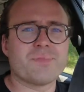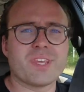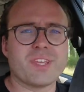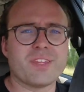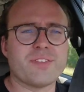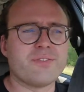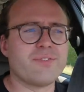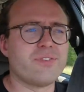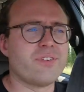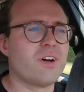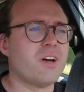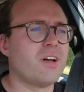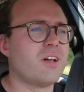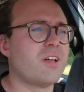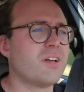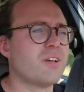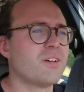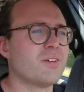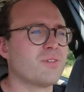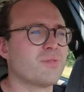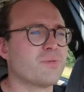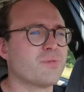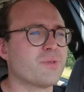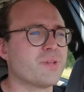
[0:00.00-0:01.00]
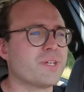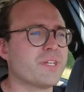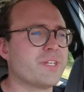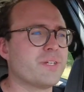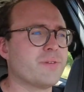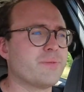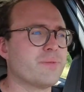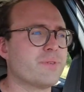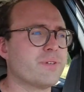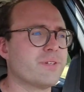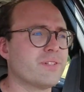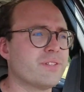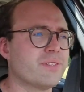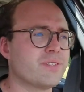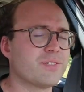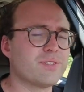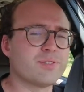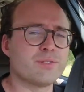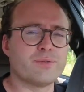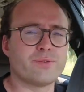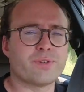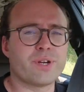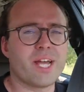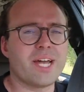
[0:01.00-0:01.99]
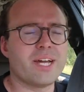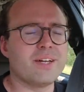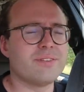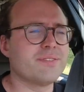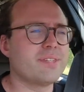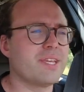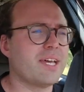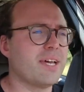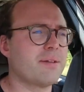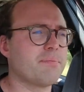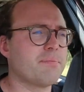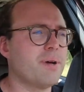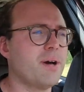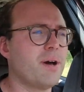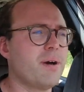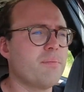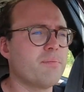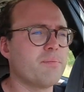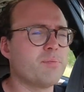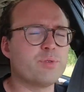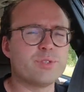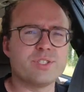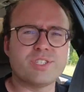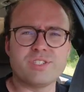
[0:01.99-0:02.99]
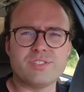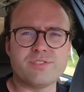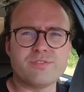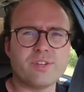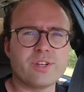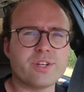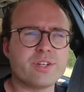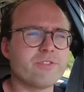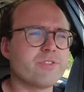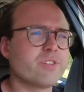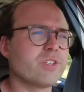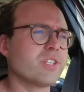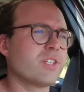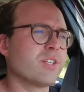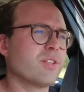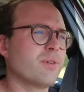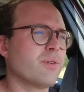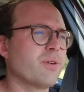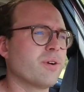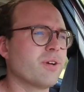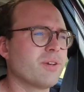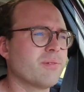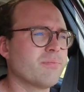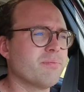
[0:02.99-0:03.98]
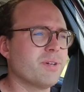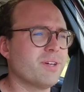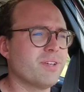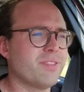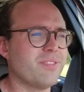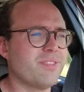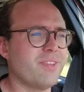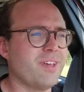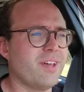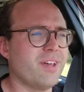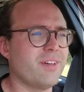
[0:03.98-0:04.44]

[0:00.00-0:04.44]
in the fall we will sort out that pump, which is very annoying, but